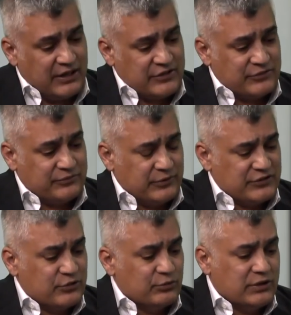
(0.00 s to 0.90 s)

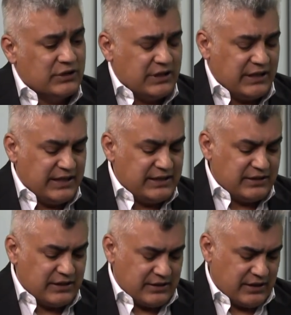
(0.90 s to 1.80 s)
So
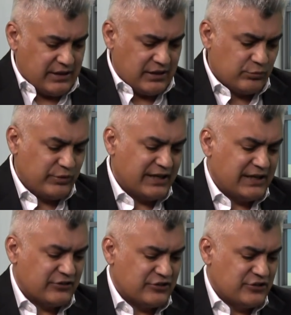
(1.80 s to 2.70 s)
we're
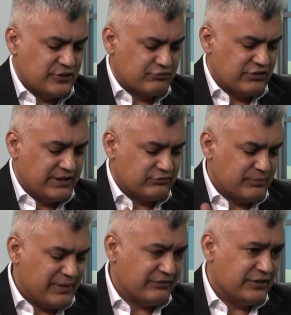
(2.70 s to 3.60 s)
allowed to use three different
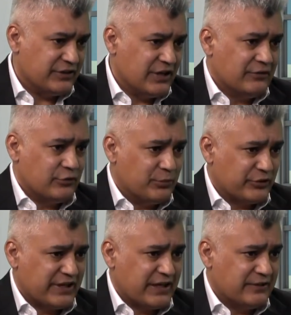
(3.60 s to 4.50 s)
methods for
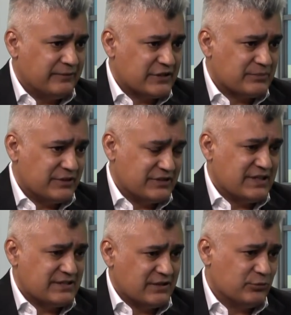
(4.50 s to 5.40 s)
booking our investments.
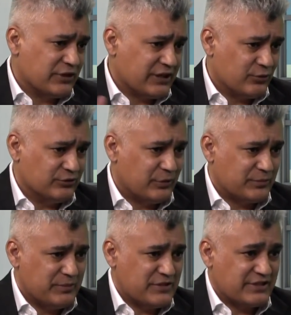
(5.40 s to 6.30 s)
There's a, what I call an
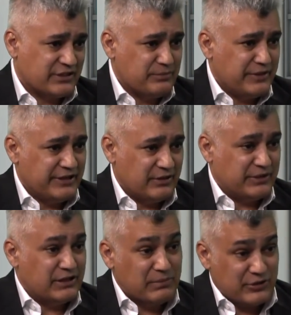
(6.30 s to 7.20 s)
optimistic, a medium,
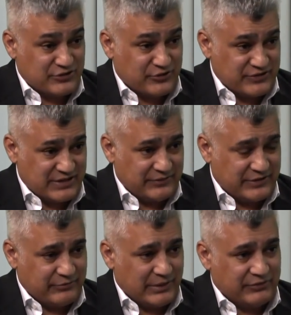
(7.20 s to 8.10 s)
and the most
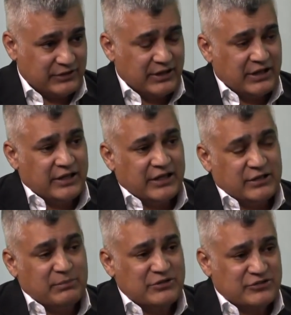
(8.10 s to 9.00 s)
conservative method. The
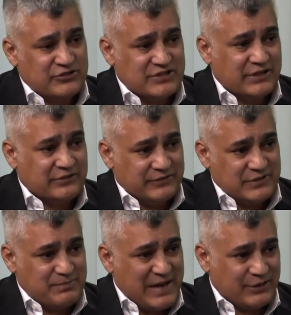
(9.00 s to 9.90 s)
most conservative
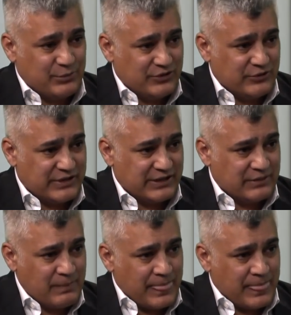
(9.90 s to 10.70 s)
is backward looking.